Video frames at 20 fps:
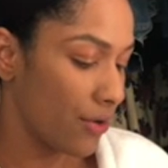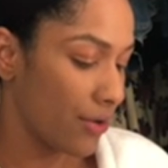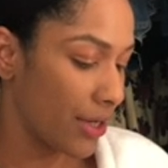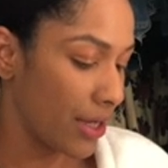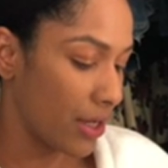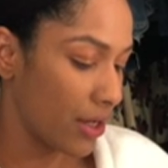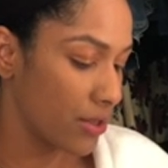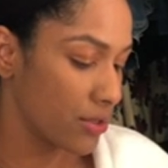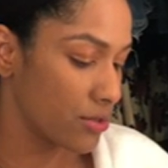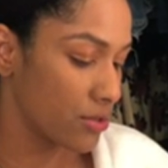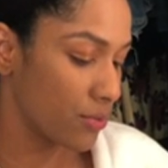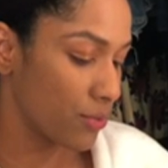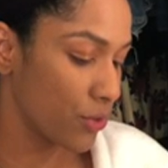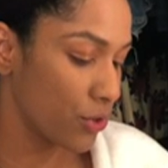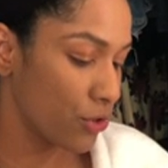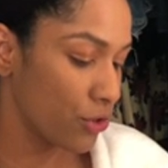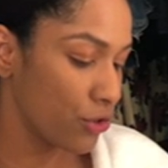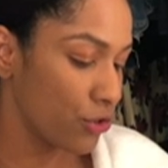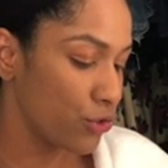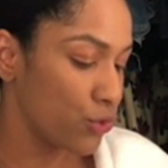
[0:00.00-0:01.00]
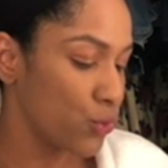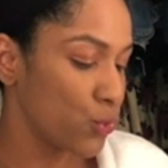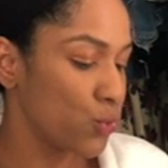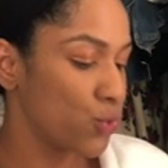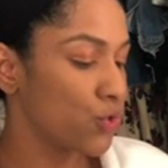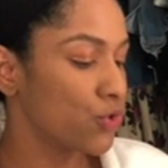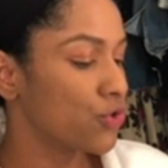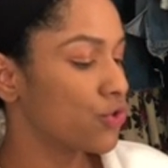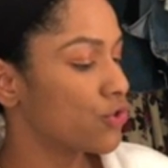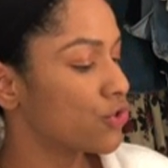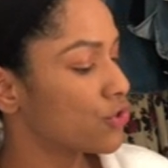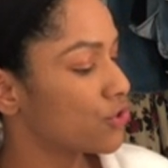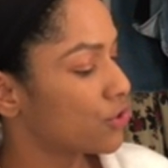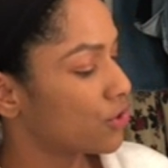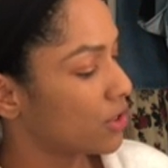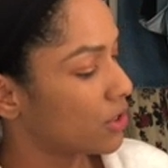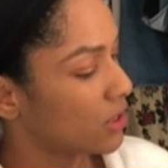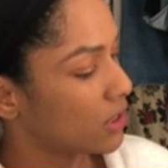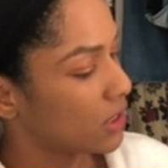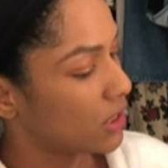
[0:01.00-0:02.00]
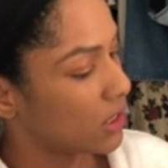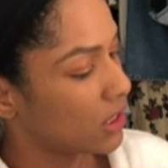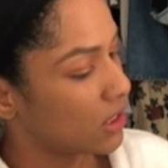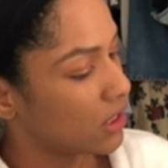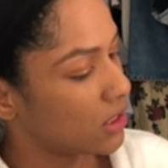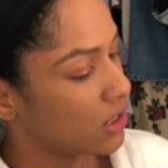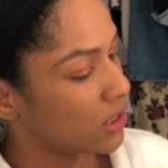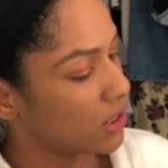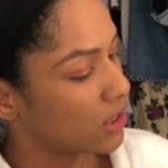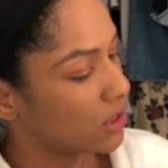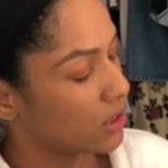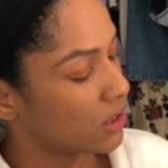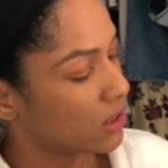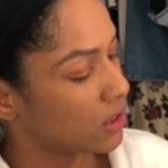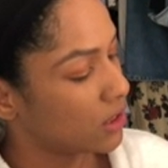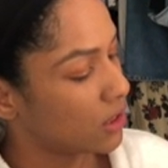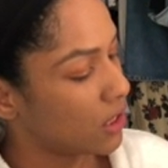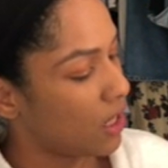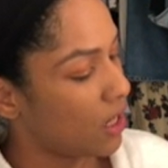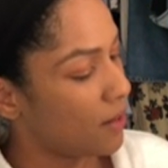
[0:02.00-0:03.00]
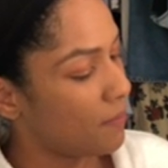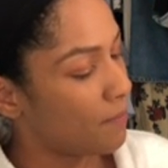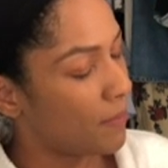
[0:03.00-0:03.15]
Okay, so I'm gonna use a